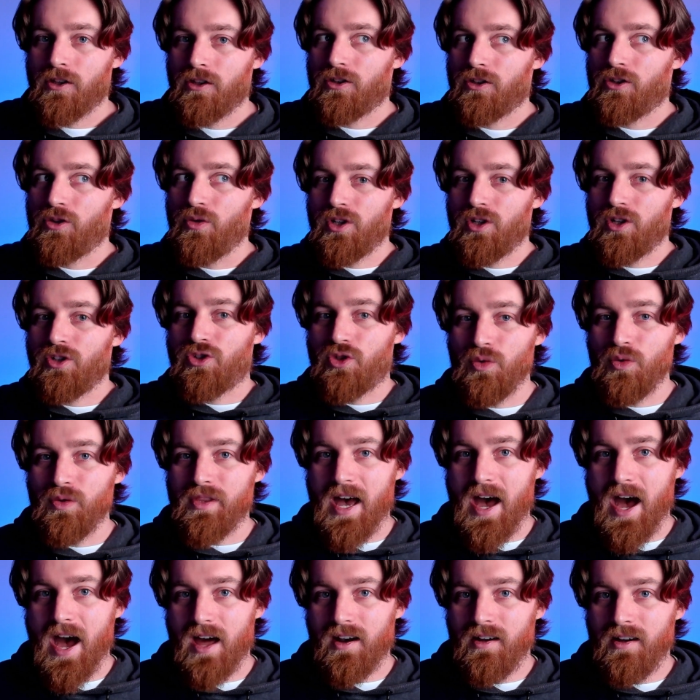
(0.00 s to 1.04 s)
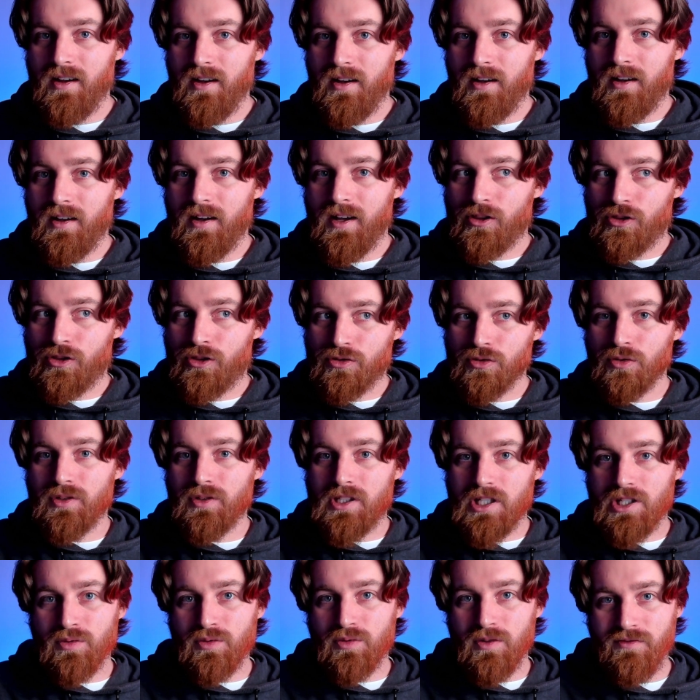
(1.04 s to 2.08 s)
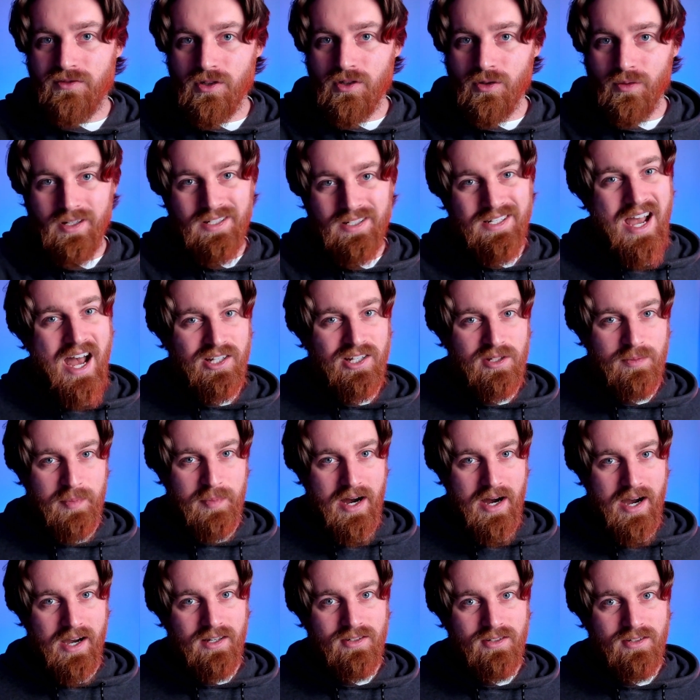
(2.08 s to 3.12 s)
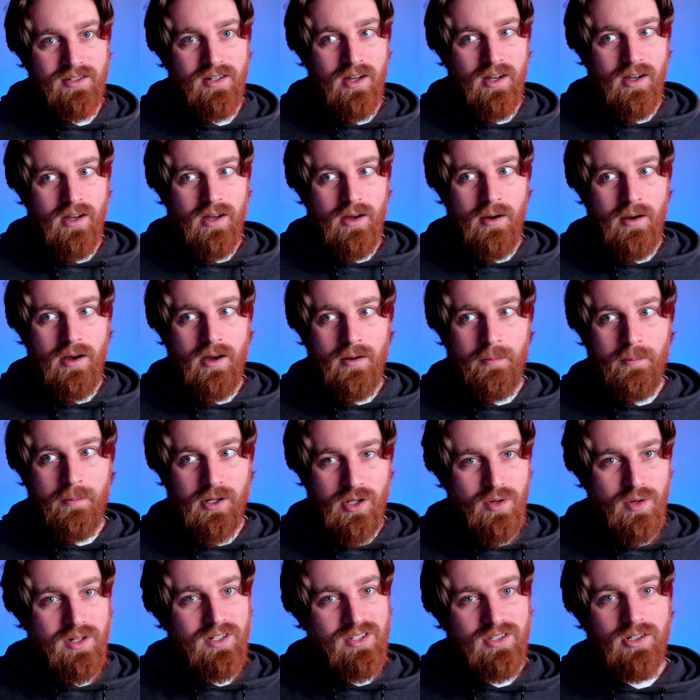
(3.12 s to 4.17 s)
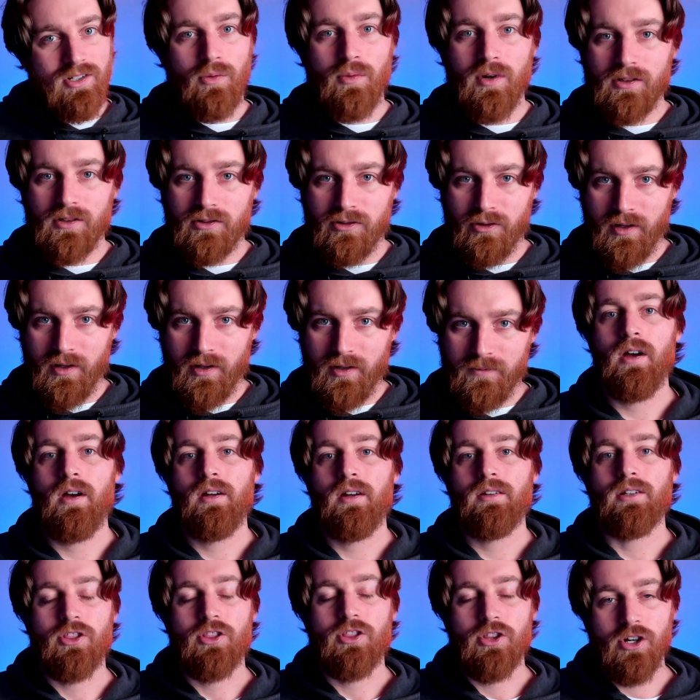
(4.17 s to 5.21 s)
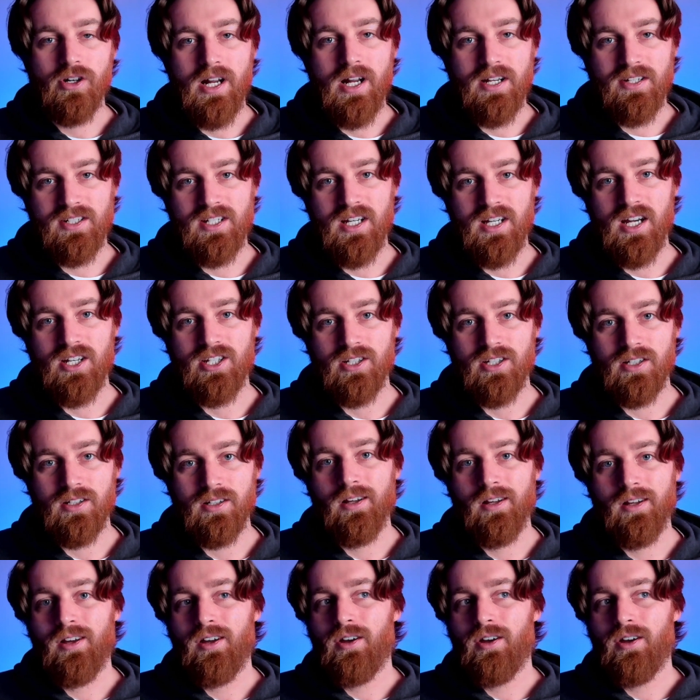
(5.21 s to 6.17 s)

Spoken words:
You can do that through this review. And yeah, it's biased, but you can still work through it. The third hesitation: